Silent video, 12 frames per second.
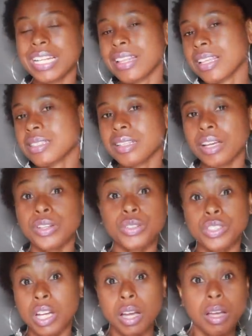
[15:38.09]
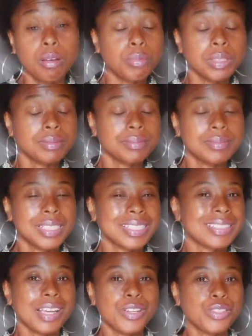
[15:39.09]
And that's not your job.
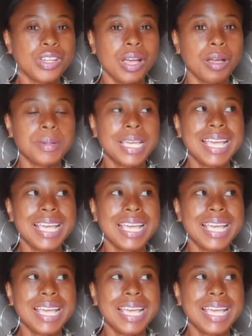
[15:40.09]
It's not your job.